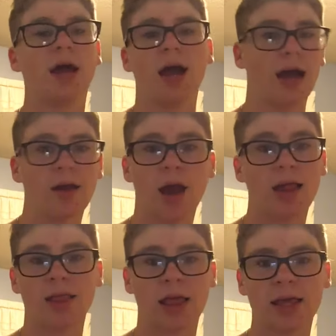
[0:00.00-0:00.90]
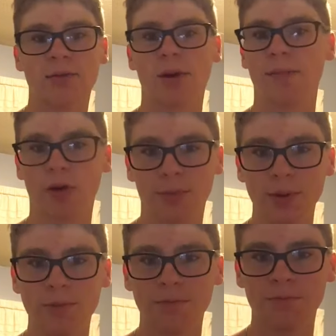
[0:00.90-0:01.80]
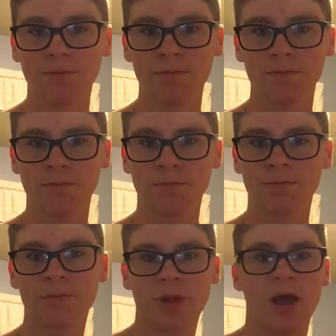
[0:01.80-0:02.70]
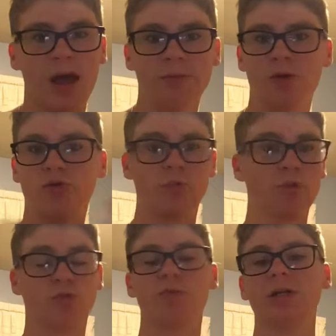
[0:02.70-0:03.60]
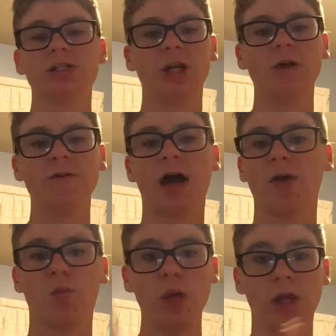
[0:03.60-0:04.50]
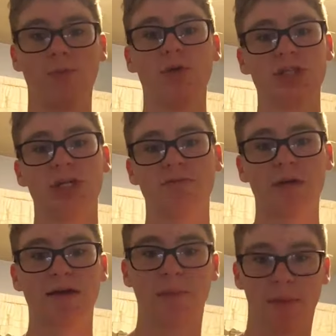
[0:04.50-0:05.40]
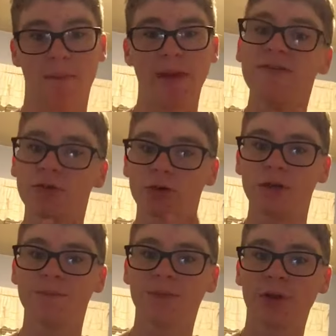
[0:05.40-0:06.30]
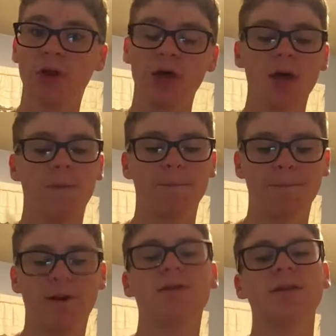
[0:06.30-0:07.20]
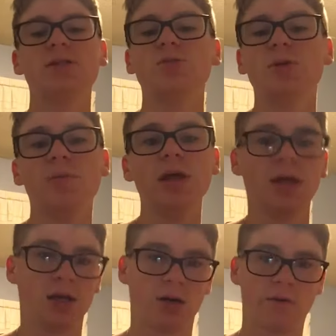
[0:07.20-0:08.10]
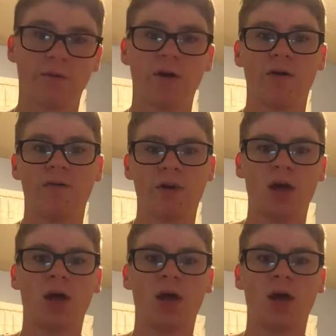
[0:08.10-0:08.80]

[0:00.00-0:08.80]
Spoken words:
I like my permit. I'm appreciative. I really appreciate the fact my mom paid for it. But this wouldn't be here if,